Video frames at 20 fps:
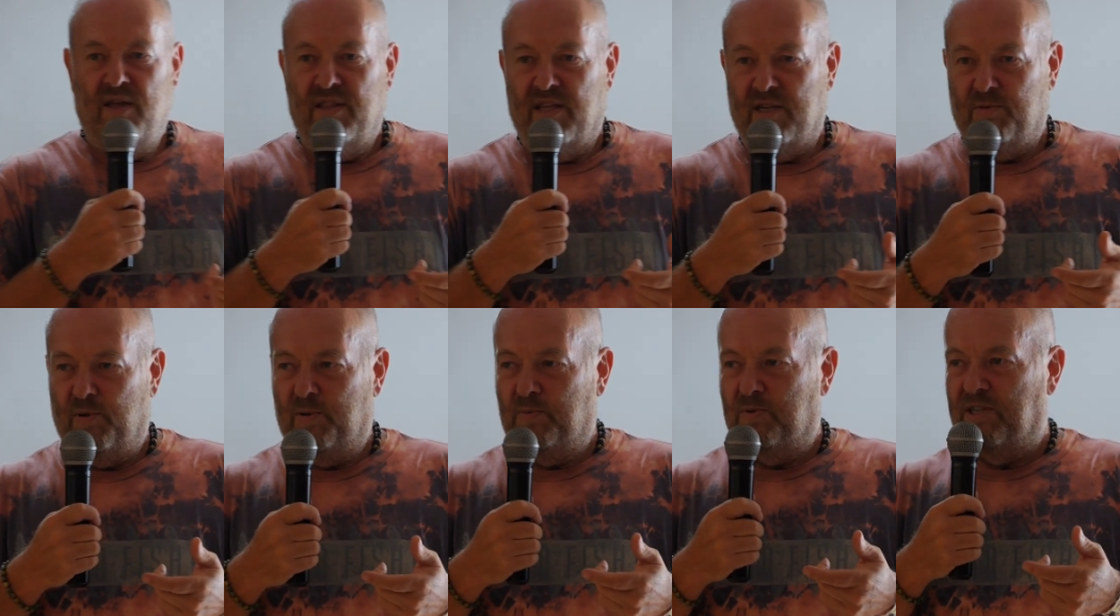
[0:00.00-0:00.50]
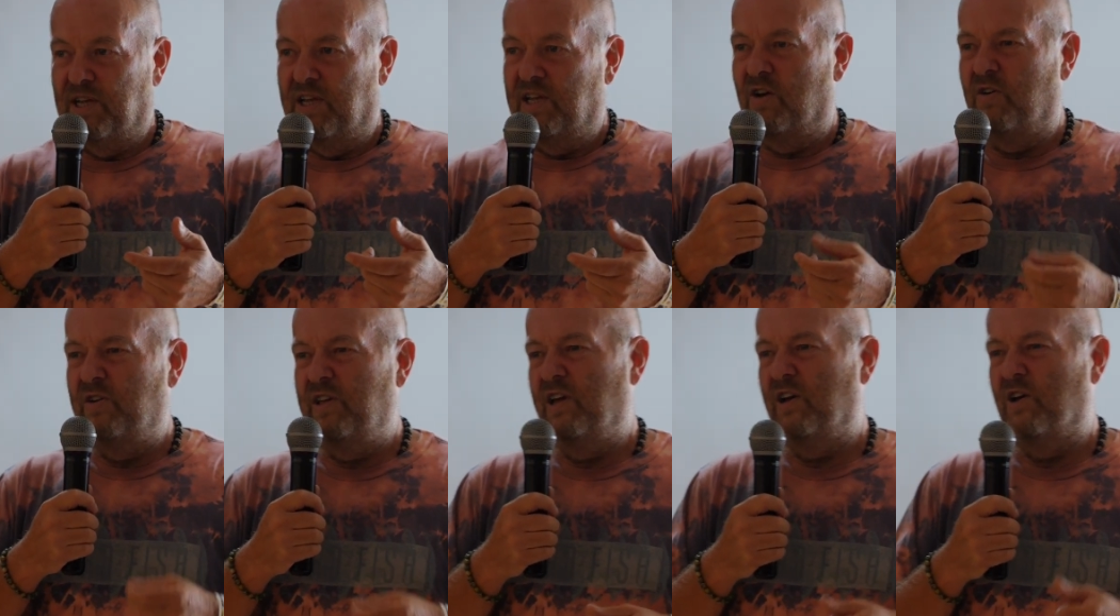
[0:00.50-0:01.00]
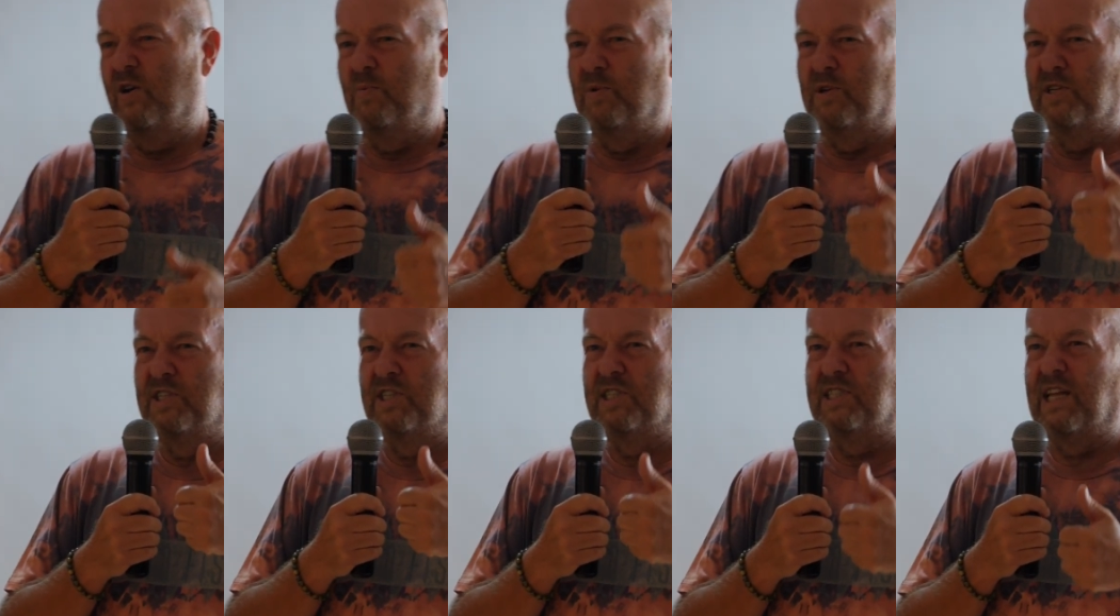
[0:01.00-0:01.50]
There's people saying, oh, you got to
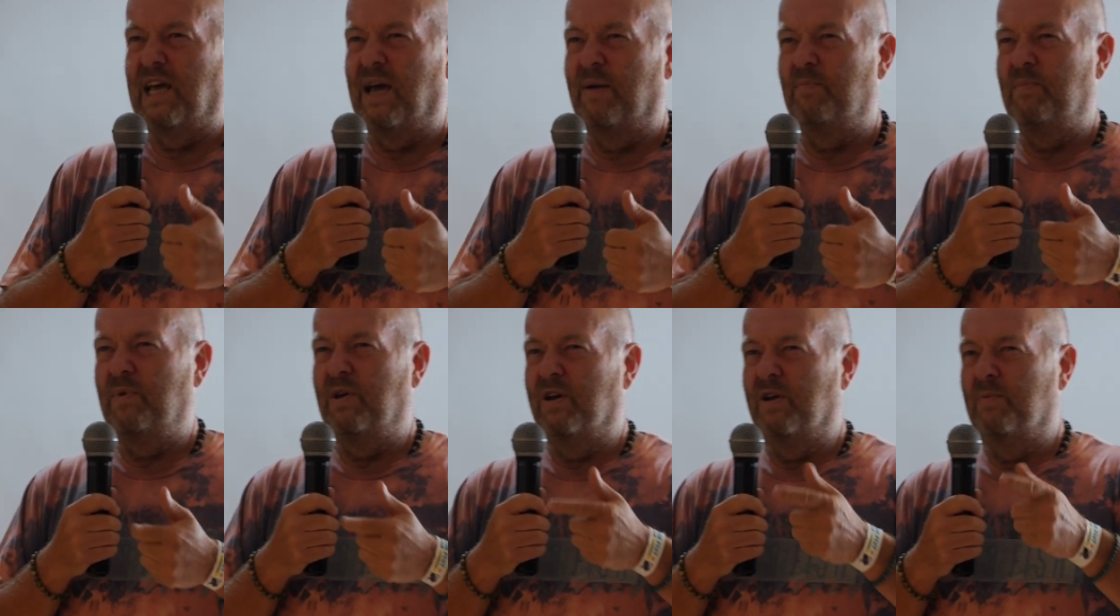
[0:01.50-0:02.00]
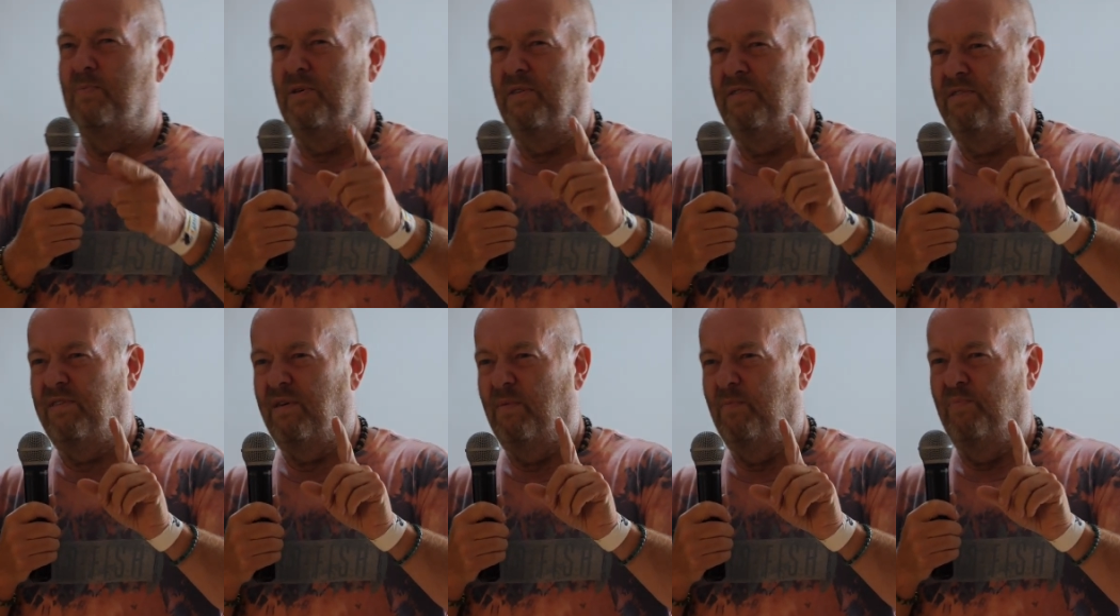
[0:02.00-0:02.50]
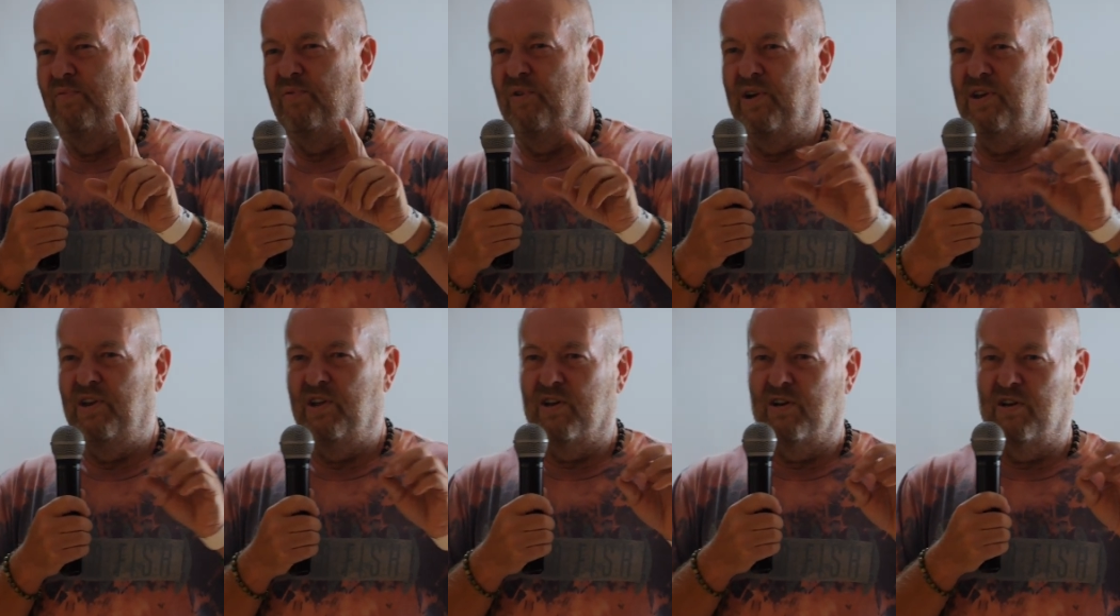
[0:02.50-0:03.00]
put a stamp, you got to put
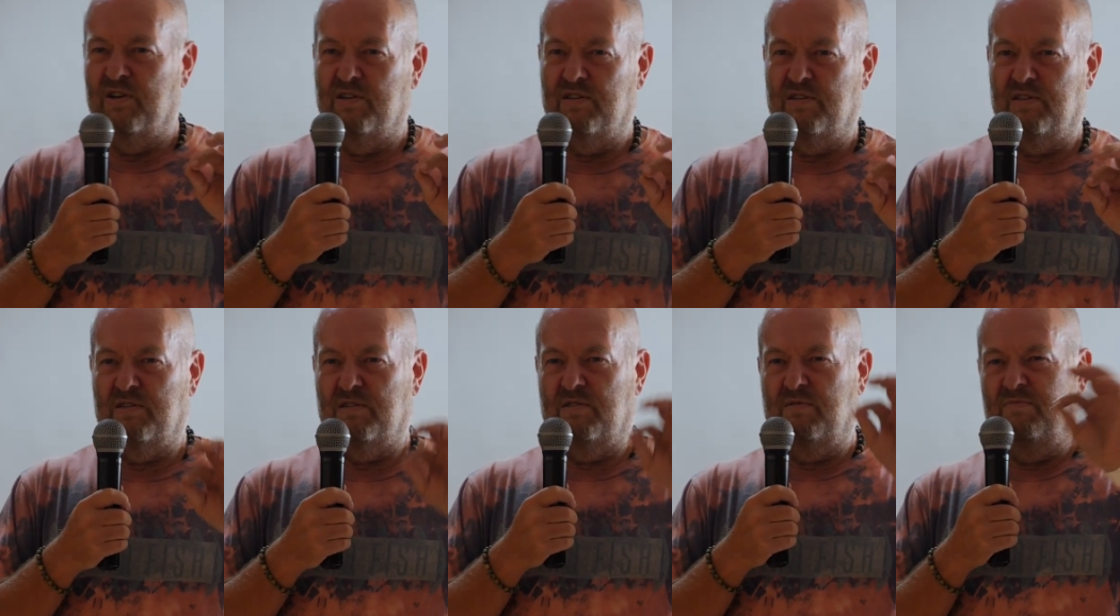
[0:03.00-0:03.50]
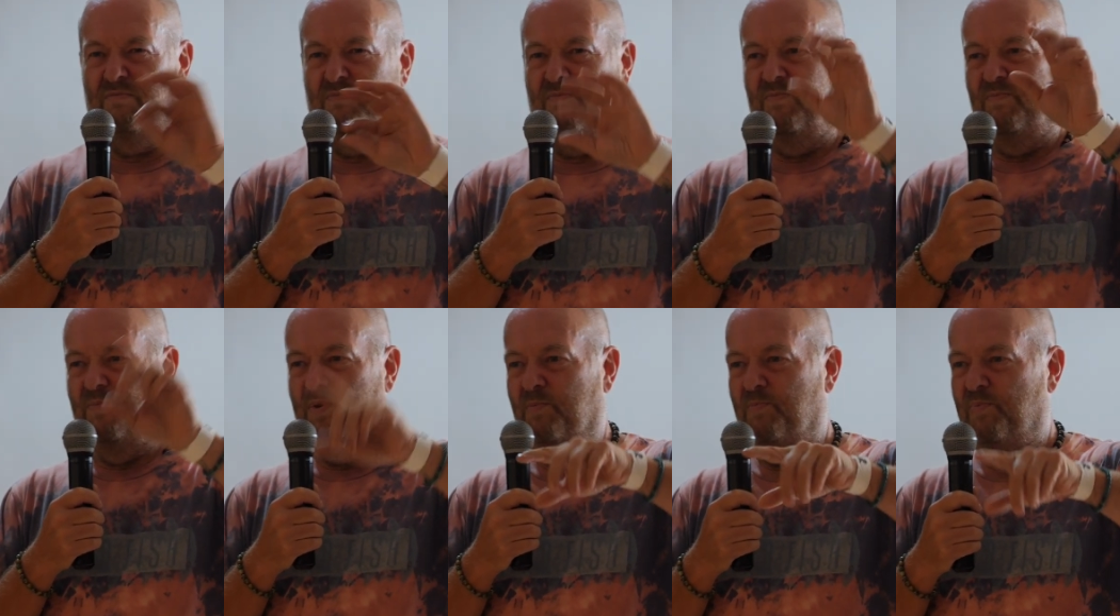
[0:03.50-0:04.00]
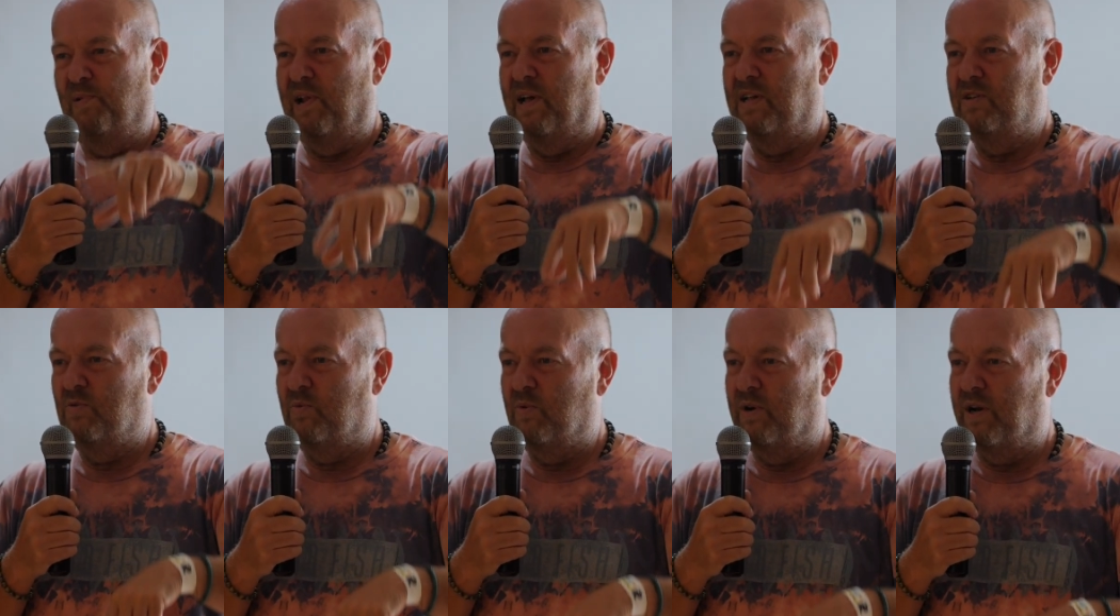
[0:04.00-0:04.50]
thumbprint, you got to put blood or